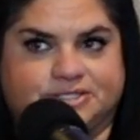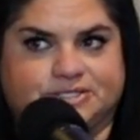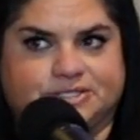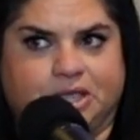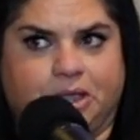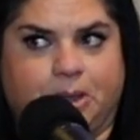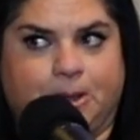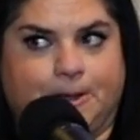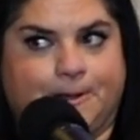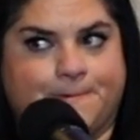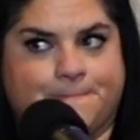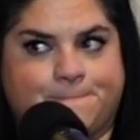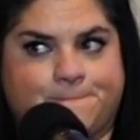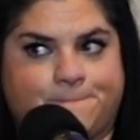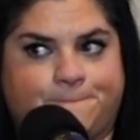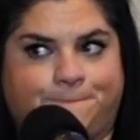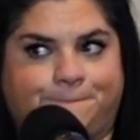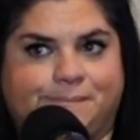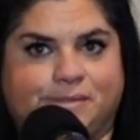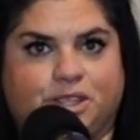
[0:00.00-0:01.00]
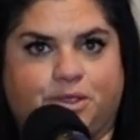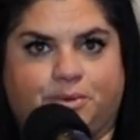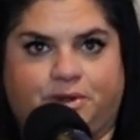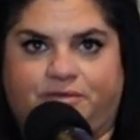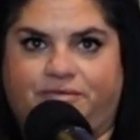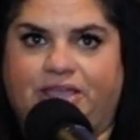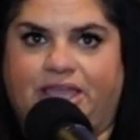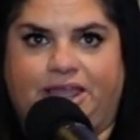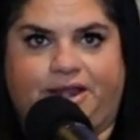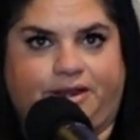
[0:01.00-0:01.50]
So you
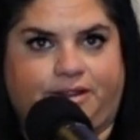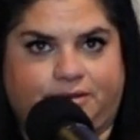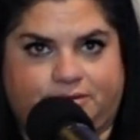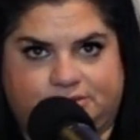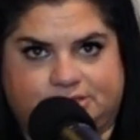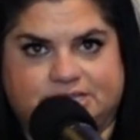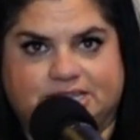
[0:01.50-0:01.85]
would have had